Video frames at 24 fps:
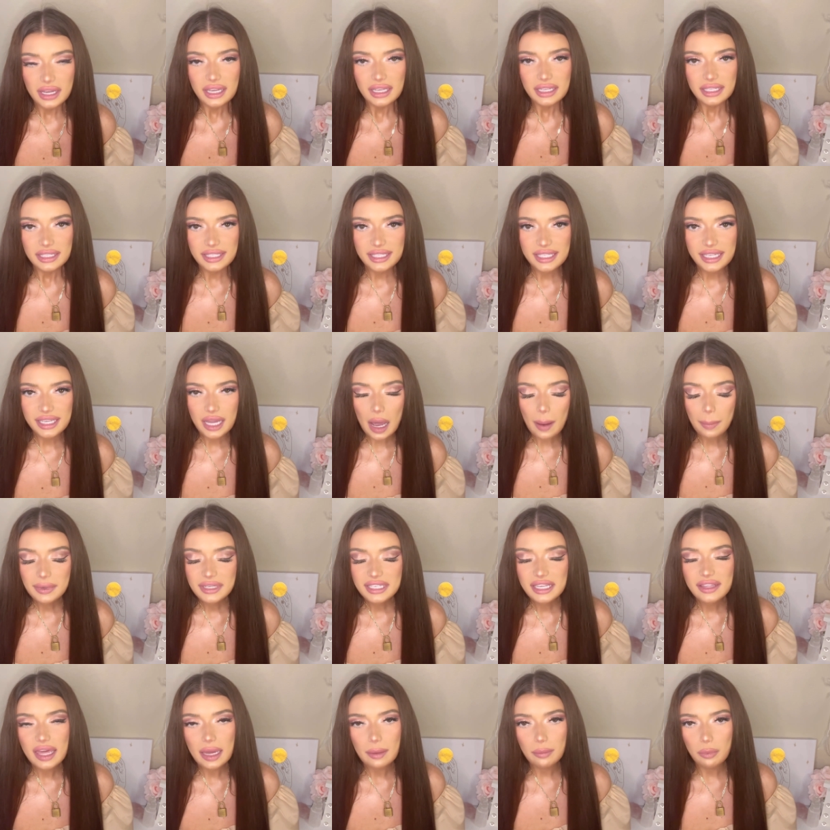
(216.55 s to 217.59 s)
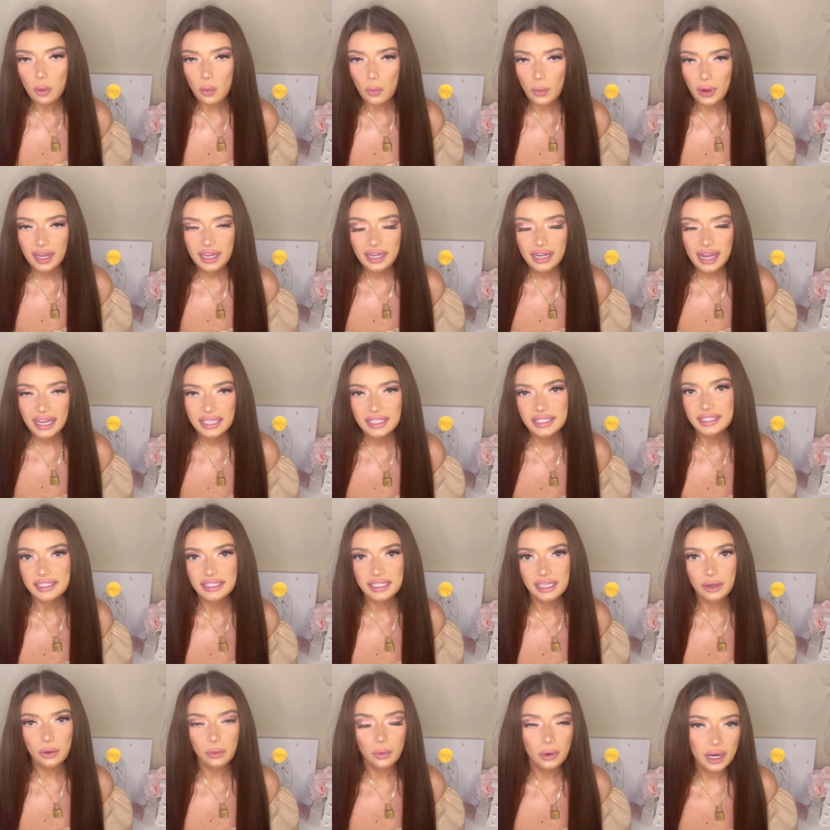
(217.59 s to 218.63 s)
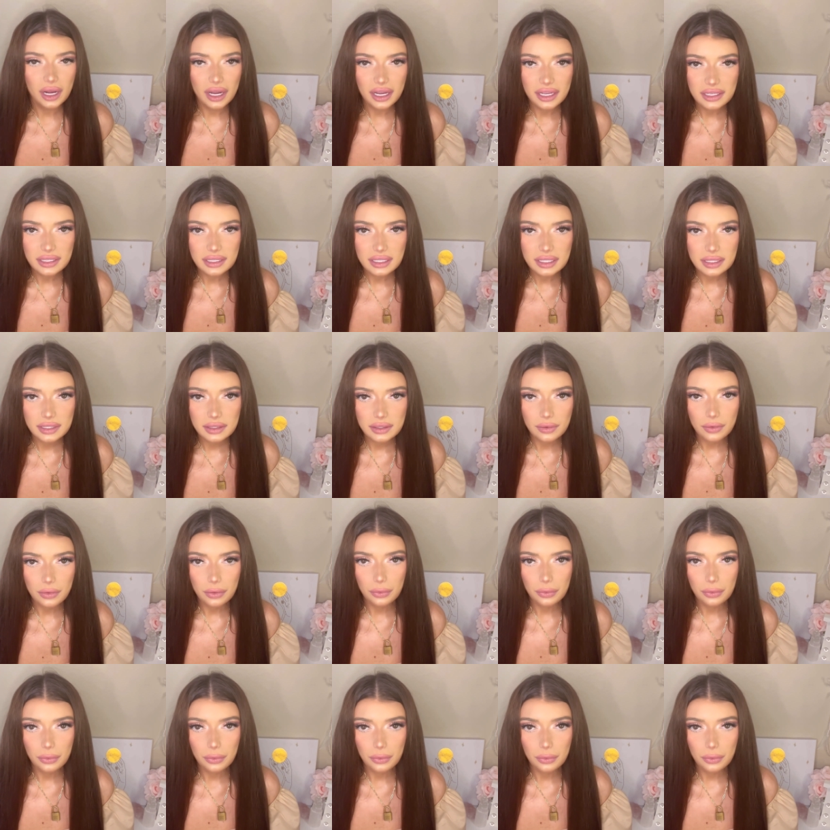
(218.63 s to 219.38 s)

See, up until that point, I had seen auras